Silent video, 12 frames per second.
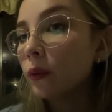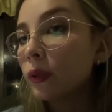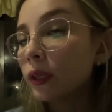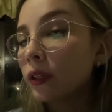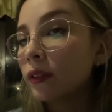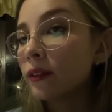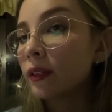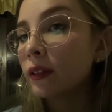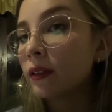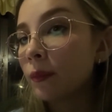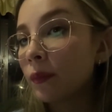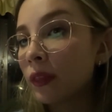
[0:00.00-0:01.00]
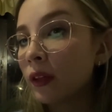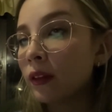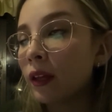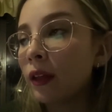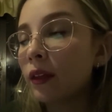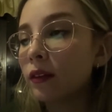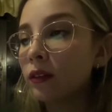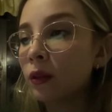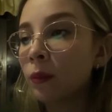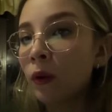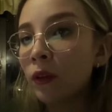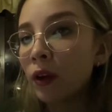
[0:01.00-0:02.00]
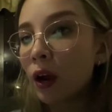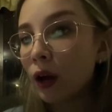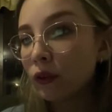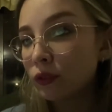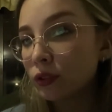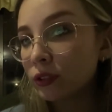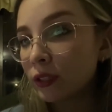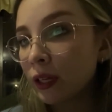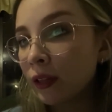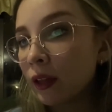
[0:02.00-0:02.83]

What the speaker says: we're going to say something that some other author said,